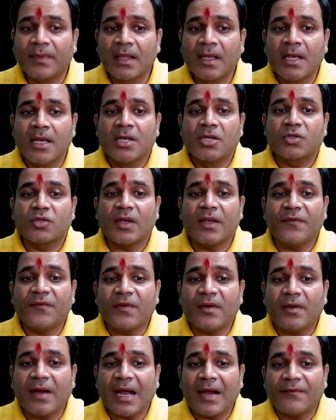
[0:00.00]
So if we
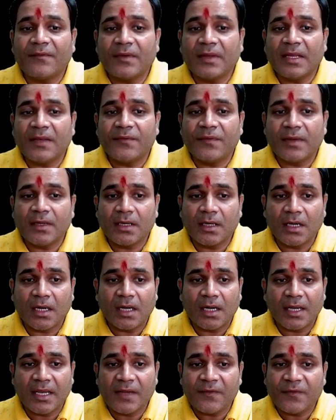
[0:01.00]

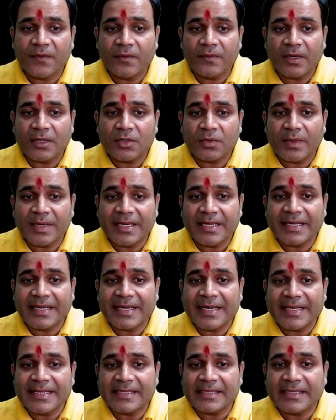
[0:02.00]
were to
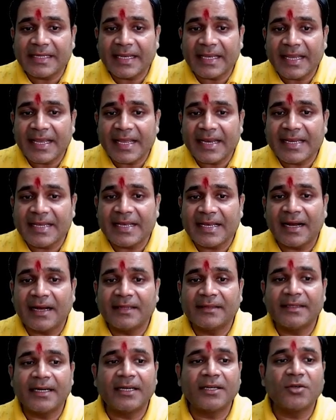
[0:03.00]
increase the area
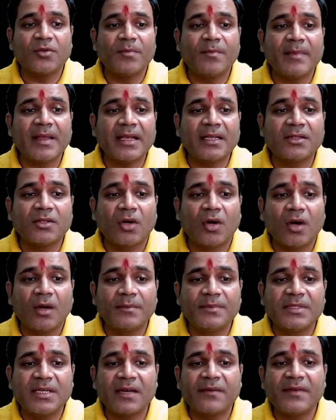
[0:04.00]
that you make the
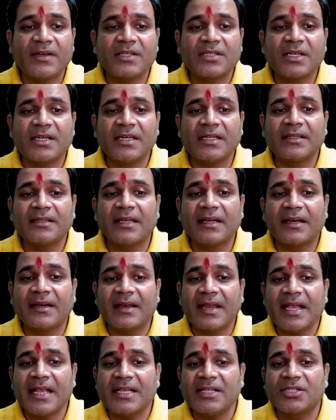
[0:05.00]
observation in the
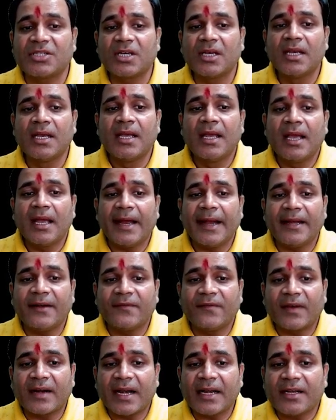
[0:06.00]
range and
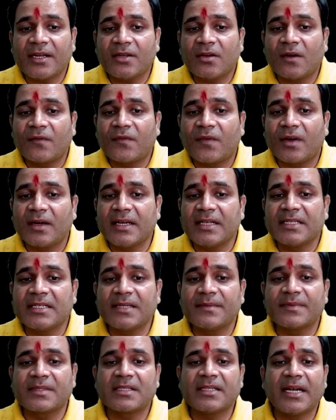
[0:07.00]
variety of
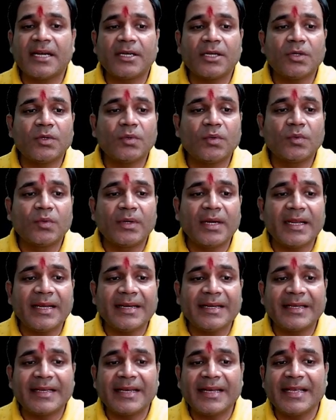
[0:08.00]
organisms, that you would
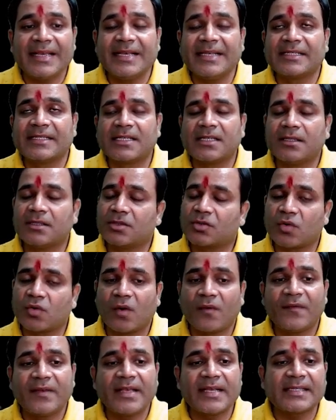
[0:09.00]
increase. So
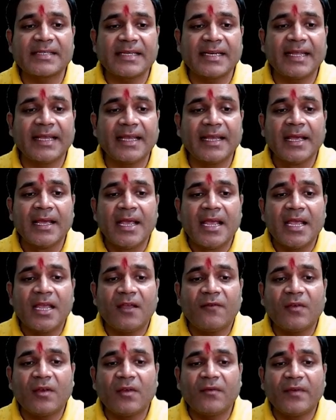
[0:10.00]
obviously, if
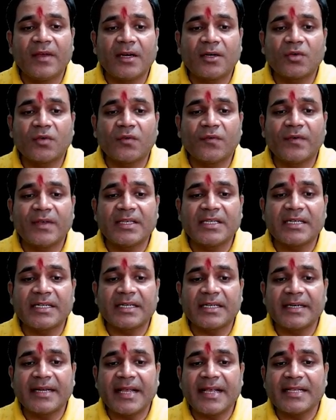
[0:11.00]
you were to visit a
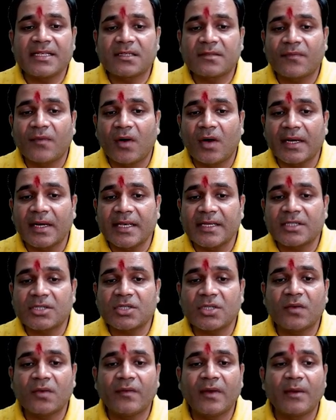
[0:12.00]
dense forest, you
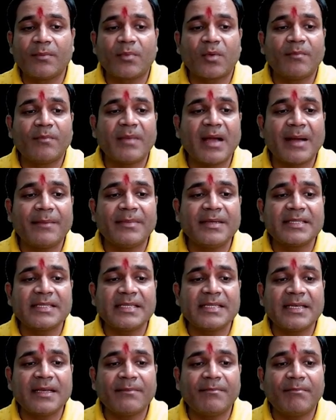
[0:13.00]
will probably see
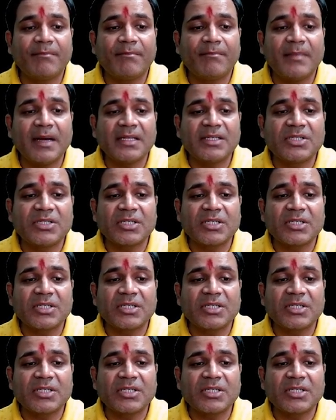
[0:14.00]
a much